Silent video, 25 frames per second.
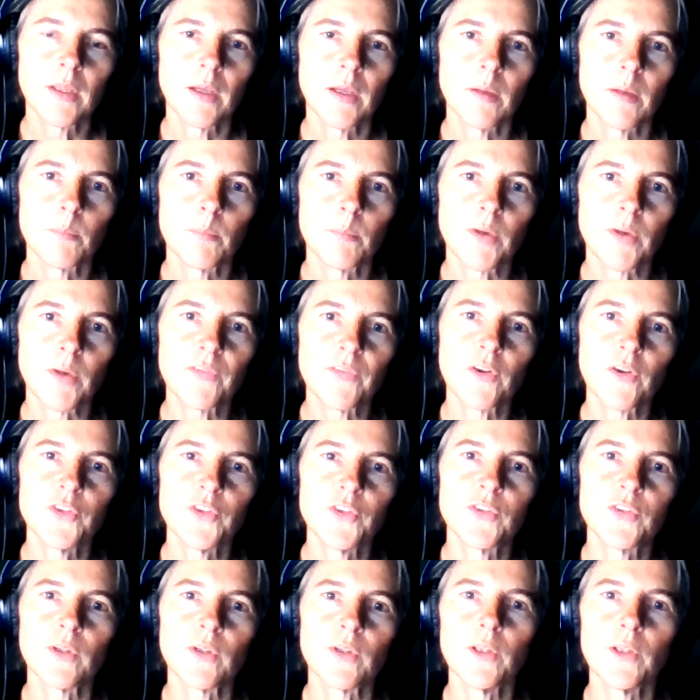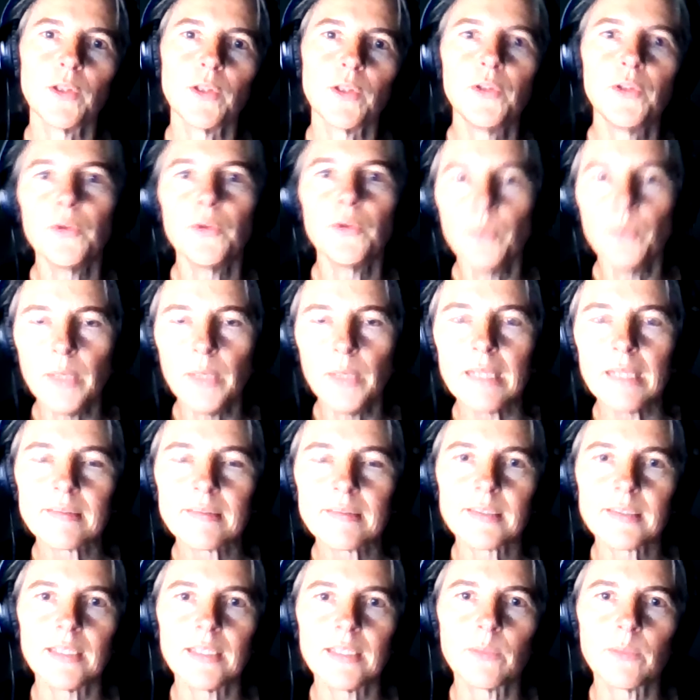morphological
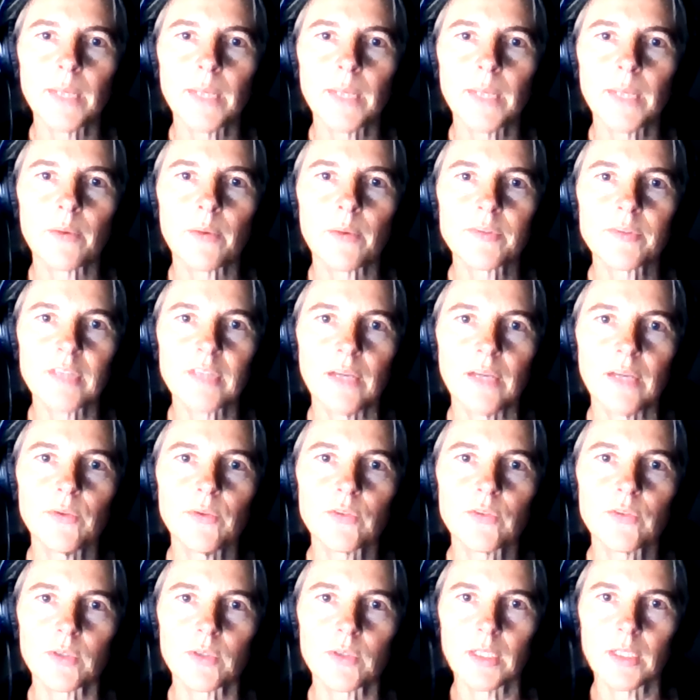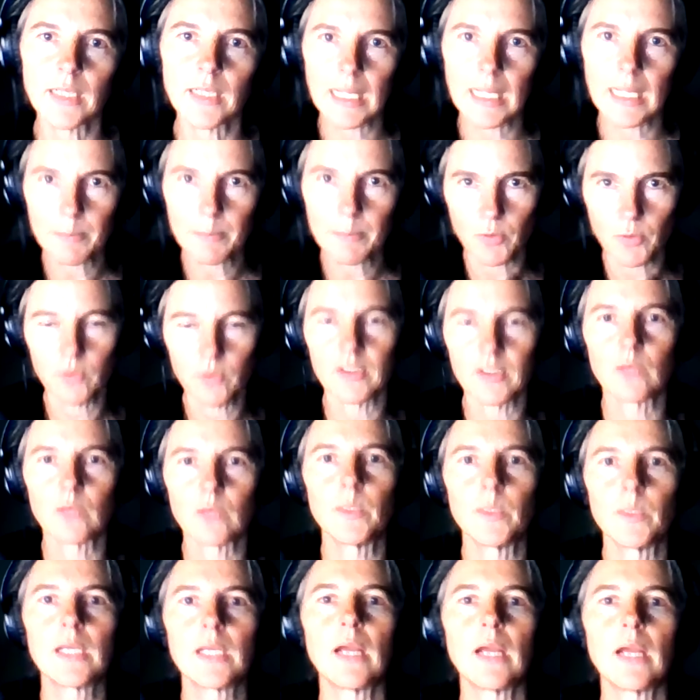units in a way ourselves, or the neighborhoods that
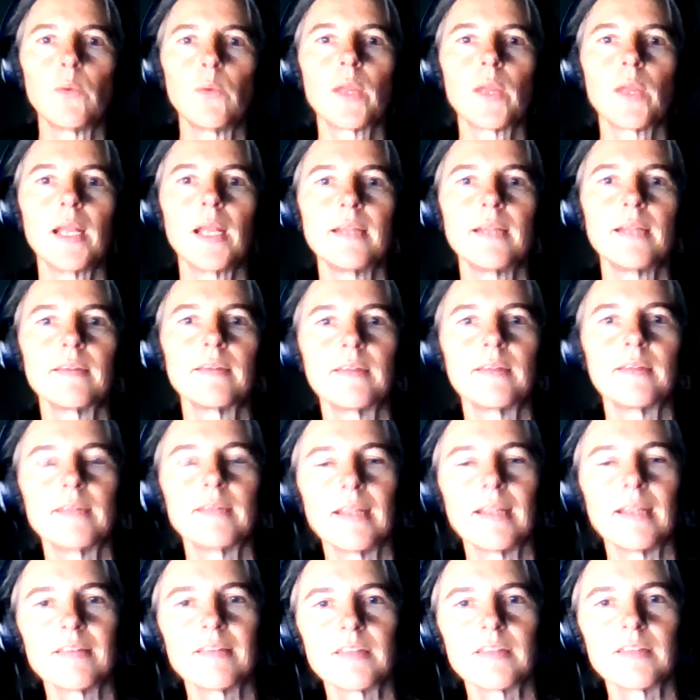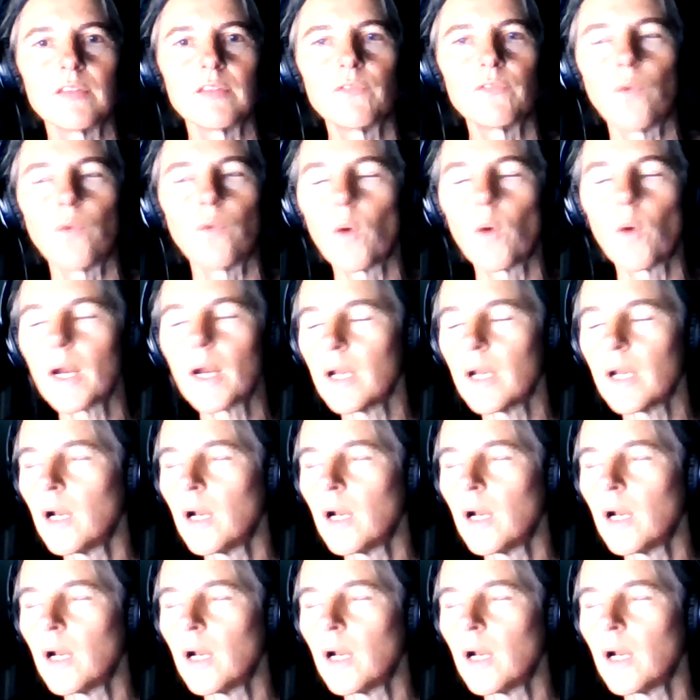we calculated the density for.